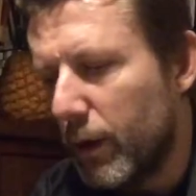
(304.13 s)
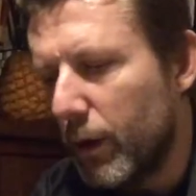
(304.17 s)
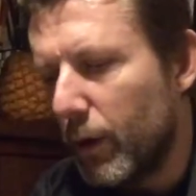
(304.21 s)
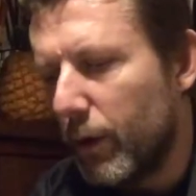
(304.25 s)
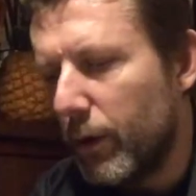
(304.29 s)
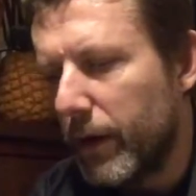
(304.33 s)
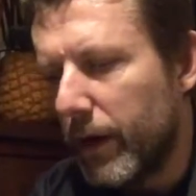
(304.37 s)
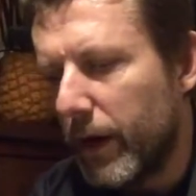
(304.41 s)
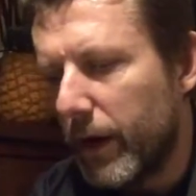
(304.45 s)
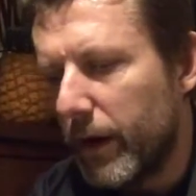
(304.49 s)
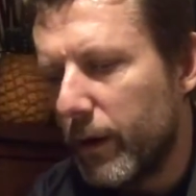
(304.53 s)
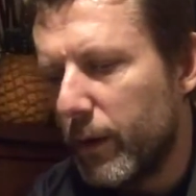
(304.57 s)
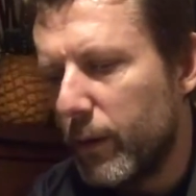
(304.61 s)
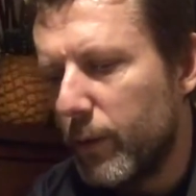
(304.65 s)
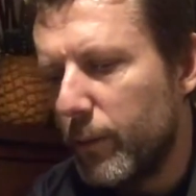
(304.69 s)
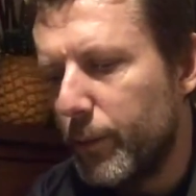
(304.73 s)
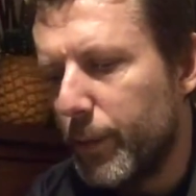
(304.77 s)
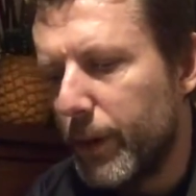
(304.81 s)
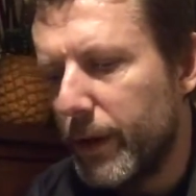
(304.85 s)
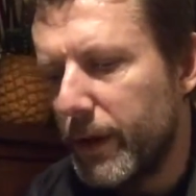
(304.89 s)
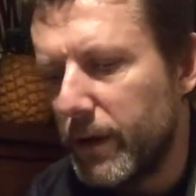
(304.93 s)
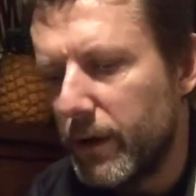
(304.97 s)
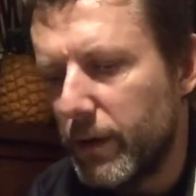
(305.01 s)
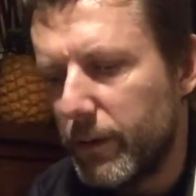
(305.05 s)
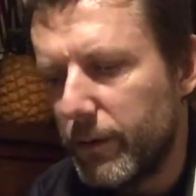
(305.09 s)
lawyer who
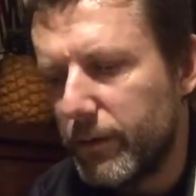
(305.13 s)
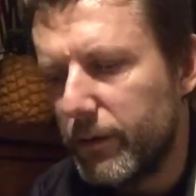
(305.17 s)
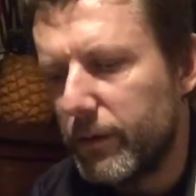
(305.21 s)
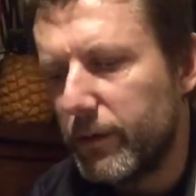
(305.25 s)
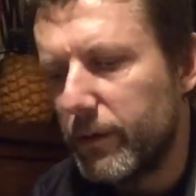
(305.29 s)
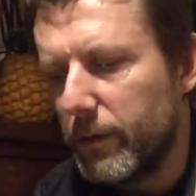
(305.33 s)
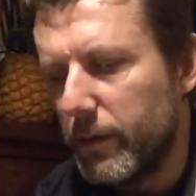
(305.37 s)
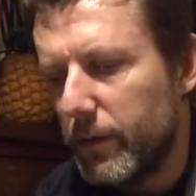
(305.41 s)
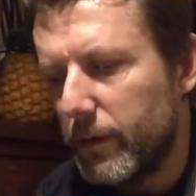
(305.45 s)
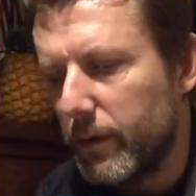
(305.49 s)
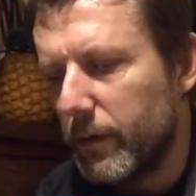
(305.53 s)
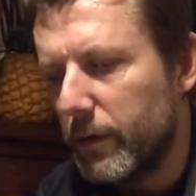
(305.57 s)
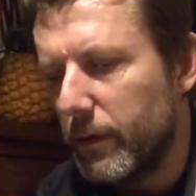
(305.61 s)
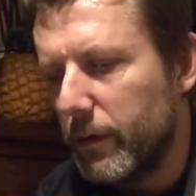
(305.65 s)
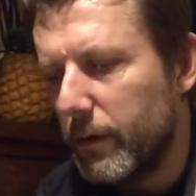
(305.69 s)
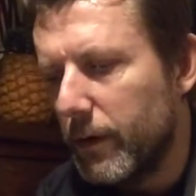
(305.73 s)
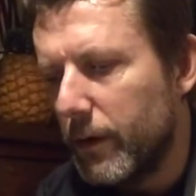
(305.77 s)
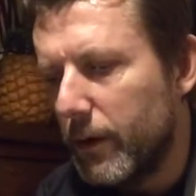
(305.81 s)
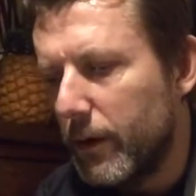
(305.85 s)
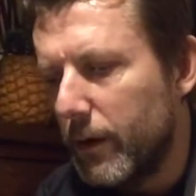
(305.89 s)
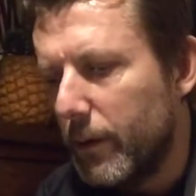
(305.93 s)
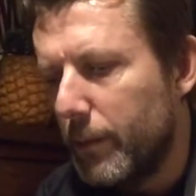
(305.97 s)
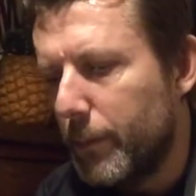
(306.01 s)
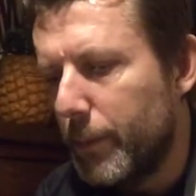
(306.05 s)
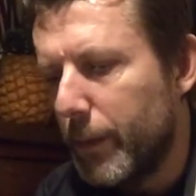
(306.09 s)
beat
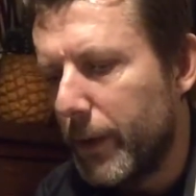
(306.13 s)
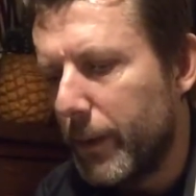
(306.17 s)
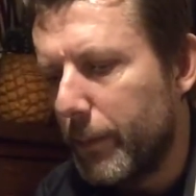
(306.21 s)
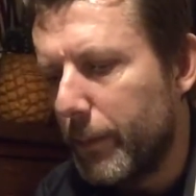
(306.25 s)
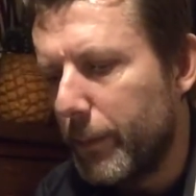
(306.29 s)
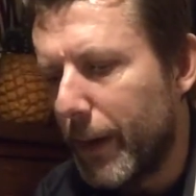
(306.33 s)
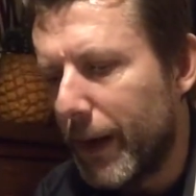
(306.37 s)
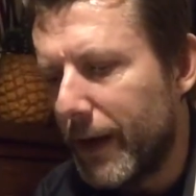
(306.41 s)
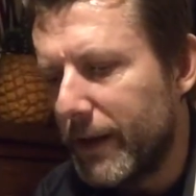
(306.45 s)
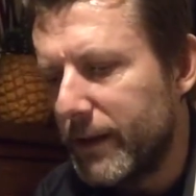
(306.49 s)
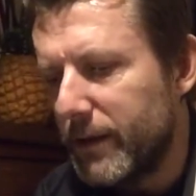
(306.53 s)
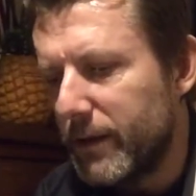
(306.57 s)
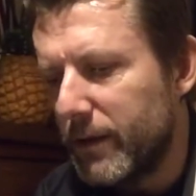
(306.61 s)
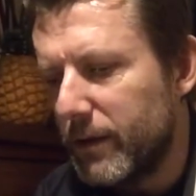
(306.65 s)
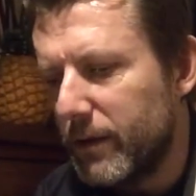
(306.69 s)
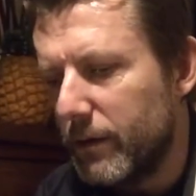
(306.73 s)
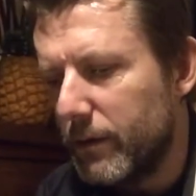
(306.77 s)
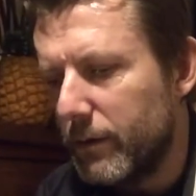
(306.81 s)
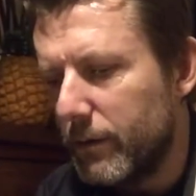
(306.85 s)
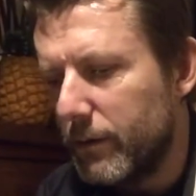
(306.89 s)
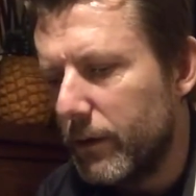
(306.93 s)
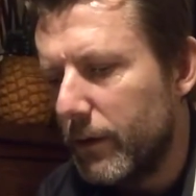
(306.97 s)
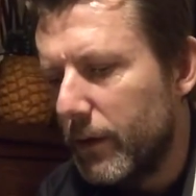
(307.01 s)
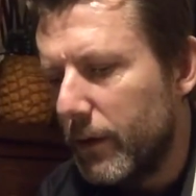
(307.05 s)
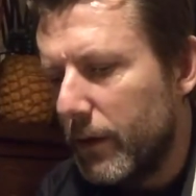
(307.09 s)
battered
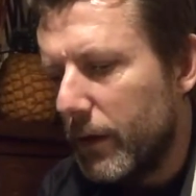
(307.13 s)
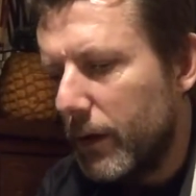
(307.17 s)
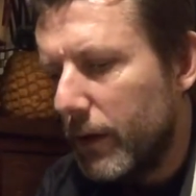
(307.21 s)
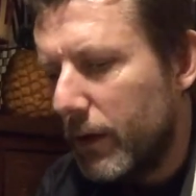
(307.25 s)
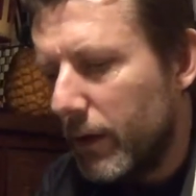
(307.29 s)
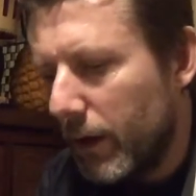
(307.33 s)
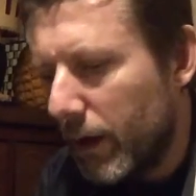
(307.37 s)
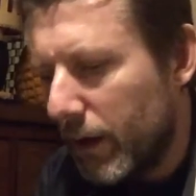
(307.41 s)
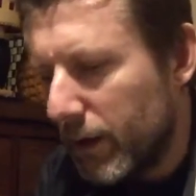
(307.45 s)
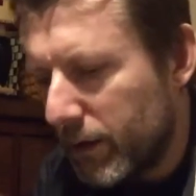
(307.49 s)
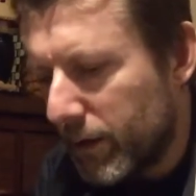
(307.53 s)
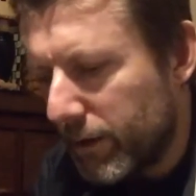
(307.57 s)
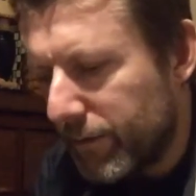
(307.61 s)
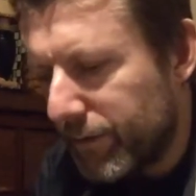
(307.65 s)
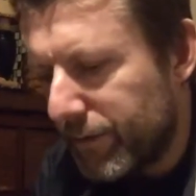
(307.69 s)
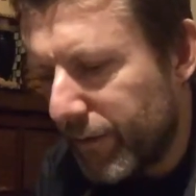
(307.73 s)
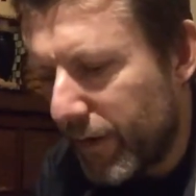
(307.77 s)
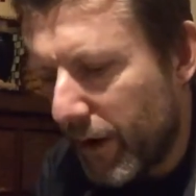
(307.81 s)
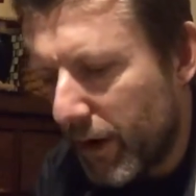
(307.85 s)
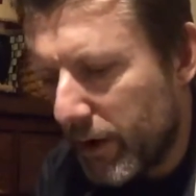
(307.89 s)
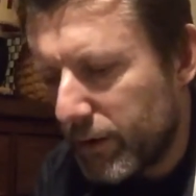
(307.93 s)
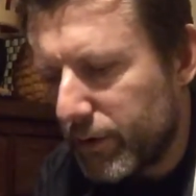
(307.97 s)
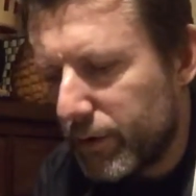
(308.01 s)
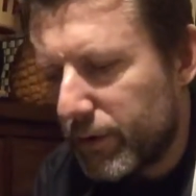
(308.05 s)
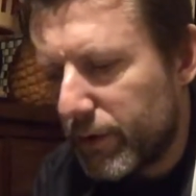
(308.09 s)
at the
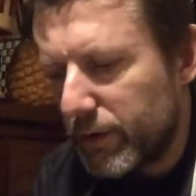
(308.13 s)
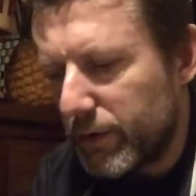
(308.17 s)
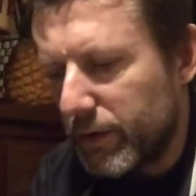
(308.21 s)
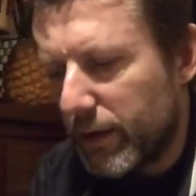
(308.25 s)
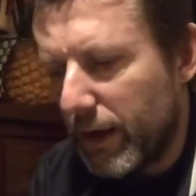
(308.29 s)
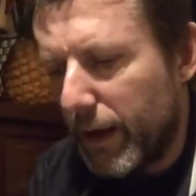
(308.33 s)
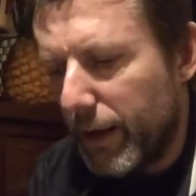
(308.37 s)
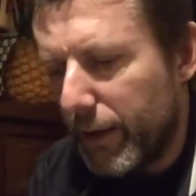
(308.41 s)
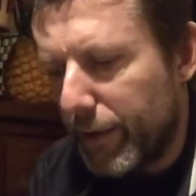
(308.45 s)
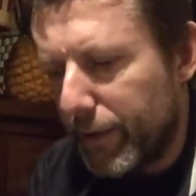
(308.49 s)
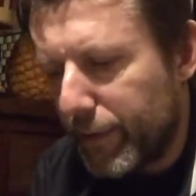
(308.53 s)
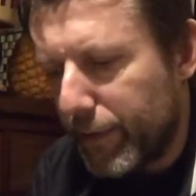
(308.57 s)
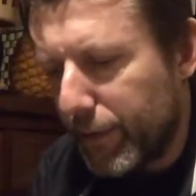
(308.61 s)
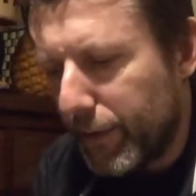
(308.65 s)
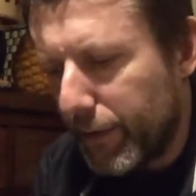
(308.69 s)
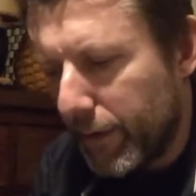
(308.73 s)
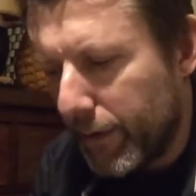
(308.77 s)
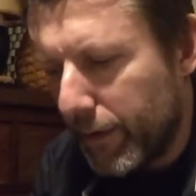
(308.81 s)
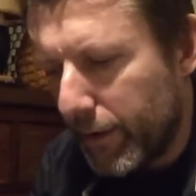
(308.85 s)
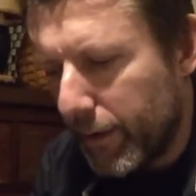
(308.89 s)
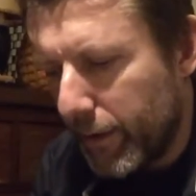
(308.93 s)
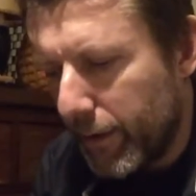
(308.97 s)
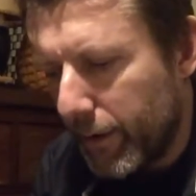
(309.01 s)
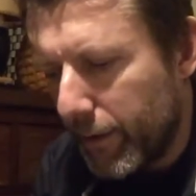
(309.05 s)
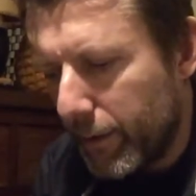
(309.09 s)
fox to death
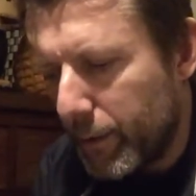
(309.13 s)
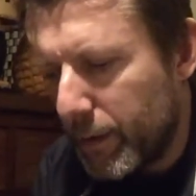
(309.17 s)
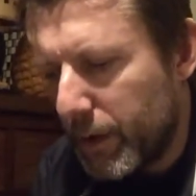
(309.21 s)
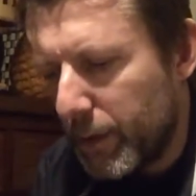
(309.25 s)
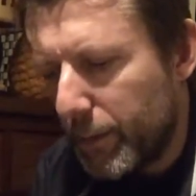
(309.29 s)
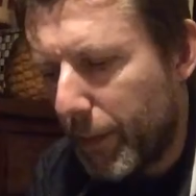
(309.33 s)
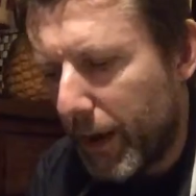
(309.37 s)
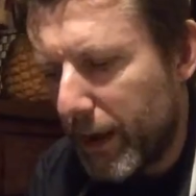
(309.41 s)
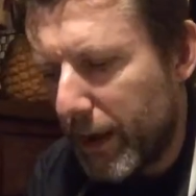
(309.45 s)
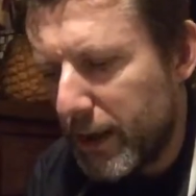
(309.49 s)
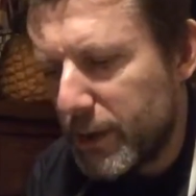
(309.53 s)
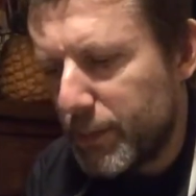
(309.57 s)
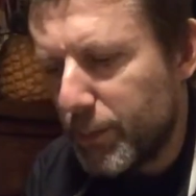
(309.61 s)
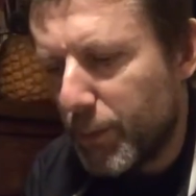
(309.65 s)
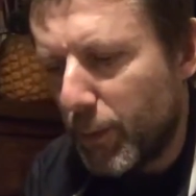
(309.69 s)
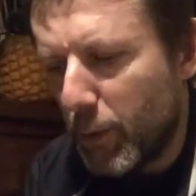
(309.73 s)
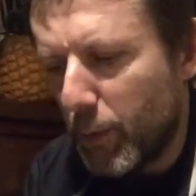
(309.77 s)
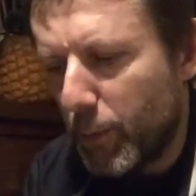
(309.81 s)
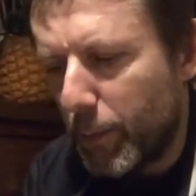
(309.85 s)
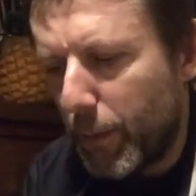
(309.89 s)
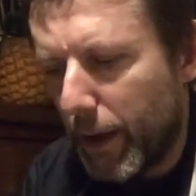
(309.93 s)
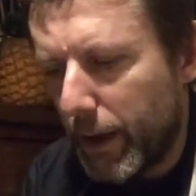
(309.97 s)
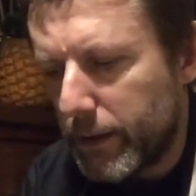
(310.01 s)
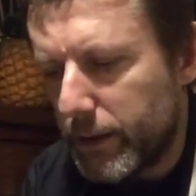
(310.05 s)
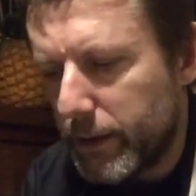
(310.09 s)
with a baseball
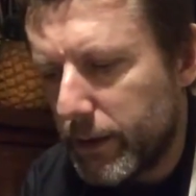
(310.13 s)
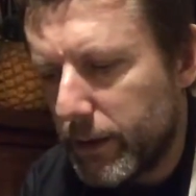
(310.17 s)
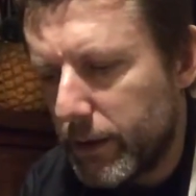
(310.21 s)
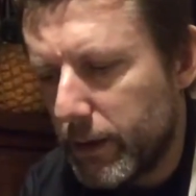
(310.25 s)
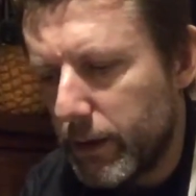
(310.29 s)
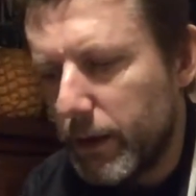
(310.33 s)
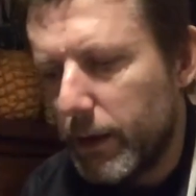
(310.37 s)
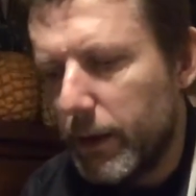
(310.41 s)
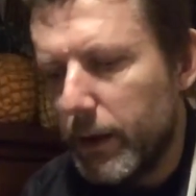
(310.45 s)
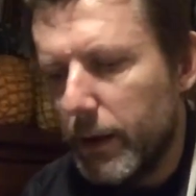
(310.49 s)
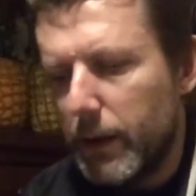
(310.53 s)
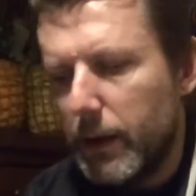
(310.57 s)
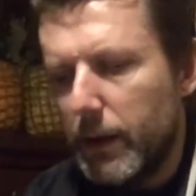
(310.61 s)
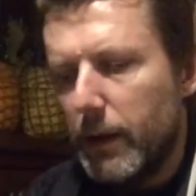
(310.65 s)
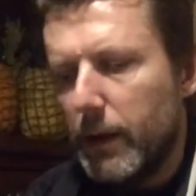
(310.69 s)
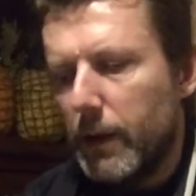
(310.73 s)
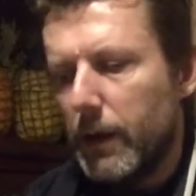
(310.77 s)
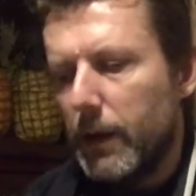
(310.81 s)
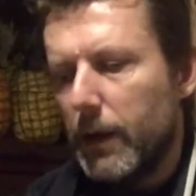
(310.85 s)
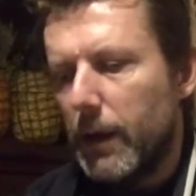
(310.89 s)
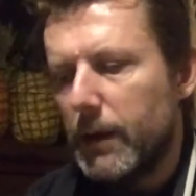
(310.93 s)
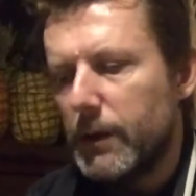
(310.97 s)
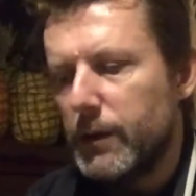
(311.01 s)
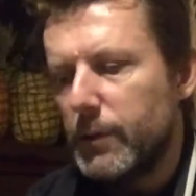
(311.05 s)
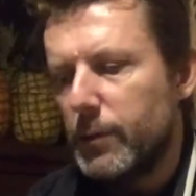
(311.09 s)
bat
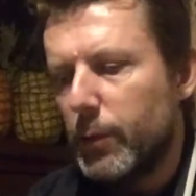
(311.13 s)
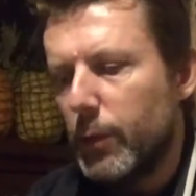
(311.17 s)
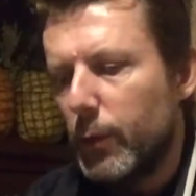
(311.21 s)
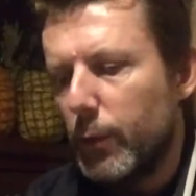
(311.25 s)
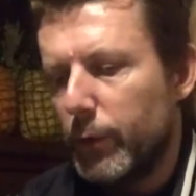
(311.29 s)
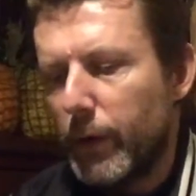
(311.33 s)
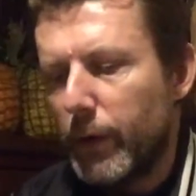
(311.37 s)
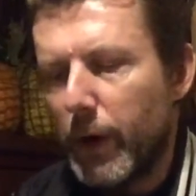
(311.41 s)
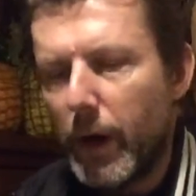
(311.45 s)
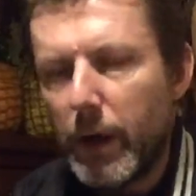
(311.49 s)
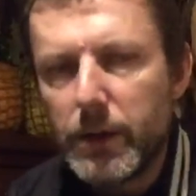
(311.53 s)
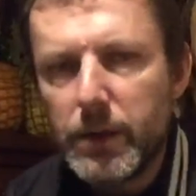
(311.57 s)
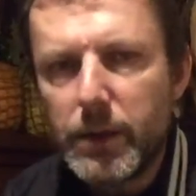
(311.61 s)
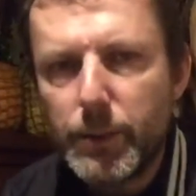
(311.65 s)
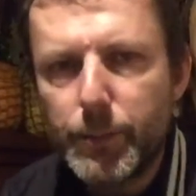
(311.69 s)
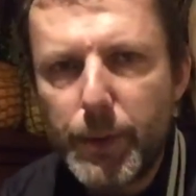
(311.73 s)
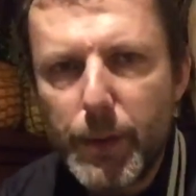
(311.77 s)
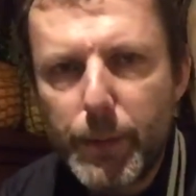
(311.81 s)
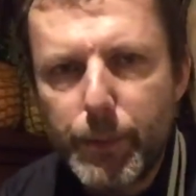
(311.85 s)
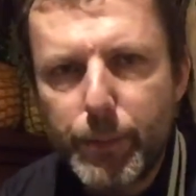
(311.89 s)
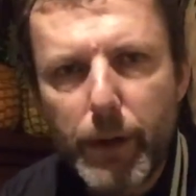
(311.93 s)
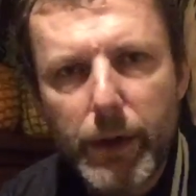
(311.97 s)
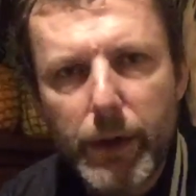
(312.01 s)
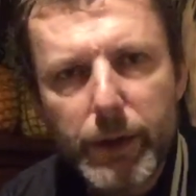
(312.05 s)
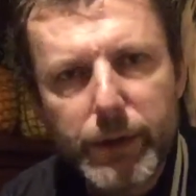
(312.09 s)
will not be
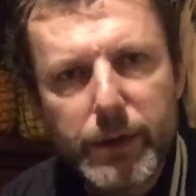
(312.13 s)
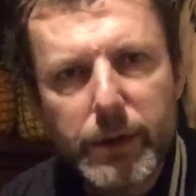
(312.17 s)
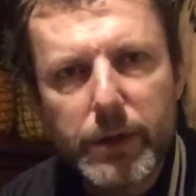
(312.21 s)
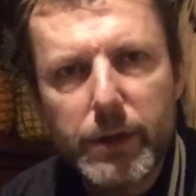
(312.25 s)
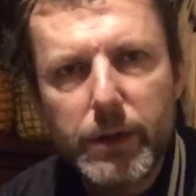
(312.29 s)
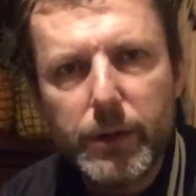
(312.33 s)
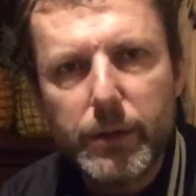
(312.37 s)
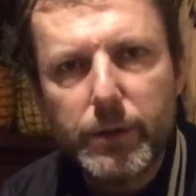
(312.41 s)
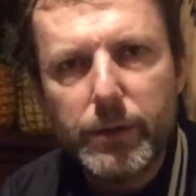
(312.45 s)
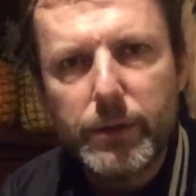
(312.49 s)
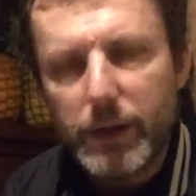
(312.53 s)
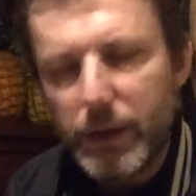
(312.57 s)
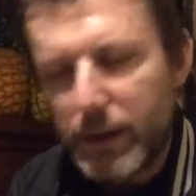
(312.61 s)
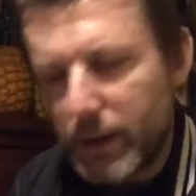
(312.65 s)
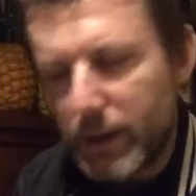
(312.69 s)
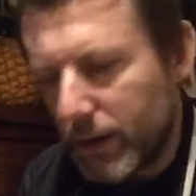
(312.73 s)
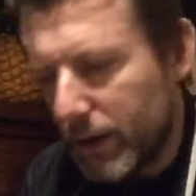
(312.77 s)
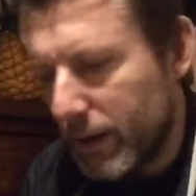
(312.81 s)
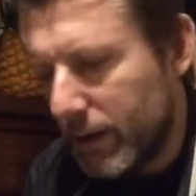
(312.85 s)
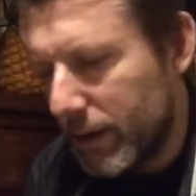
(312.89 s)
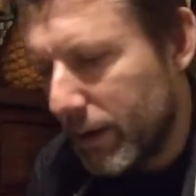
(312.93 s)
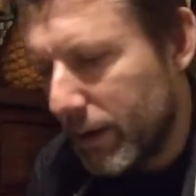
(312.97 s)
prosecuted.